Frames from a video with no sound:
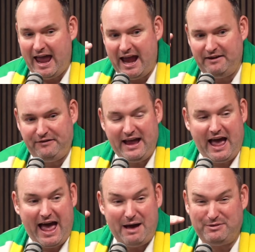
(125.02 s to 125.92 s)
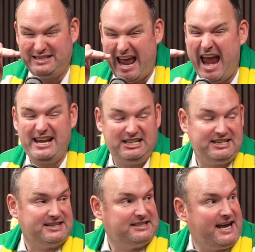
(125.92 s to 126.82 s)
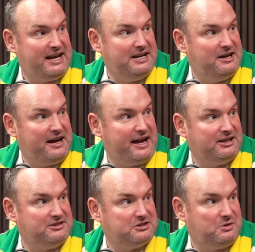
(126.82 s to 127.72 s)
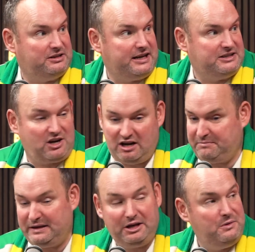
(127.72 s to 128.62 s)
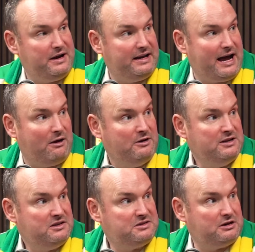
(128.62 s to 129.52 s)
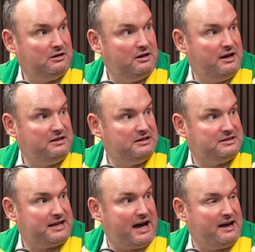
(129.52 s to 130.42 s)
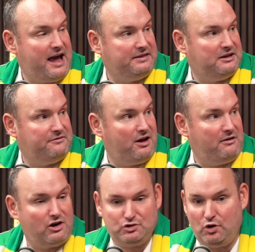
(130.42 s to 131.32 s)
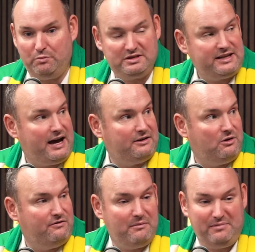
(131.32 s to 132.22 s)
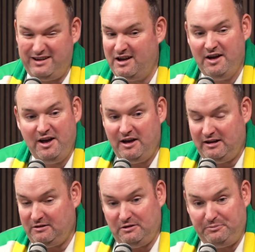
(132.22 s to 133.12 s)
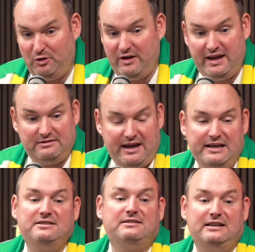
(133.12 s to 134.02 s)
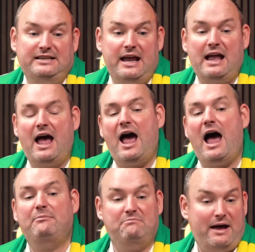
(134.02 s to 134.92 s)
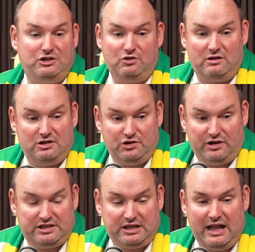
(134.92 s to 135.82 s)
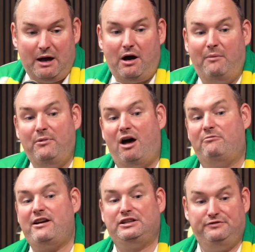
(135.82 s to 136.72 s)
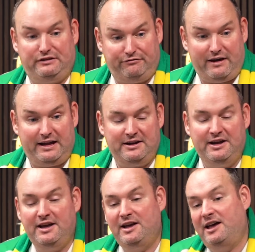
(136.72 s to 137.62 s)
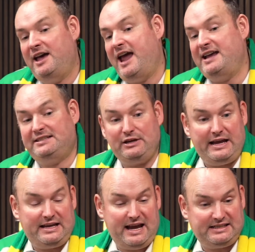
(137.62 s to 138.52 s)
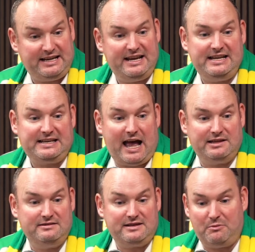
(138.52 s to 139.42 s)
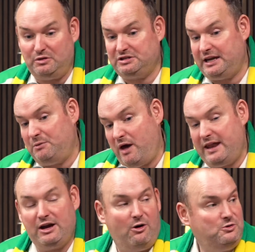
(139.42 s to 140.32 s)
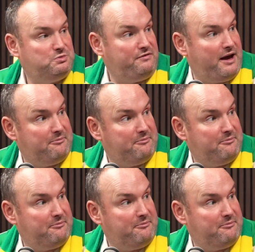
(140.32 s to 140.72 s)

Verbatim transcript: If he harbours any chance of getting in the England squad, he's got to be doing it now till the end of October, start of November. But it's let's say. The jury's still out. I'm not a Rashford fan. It's in his hands, and we'll see where he goes with it.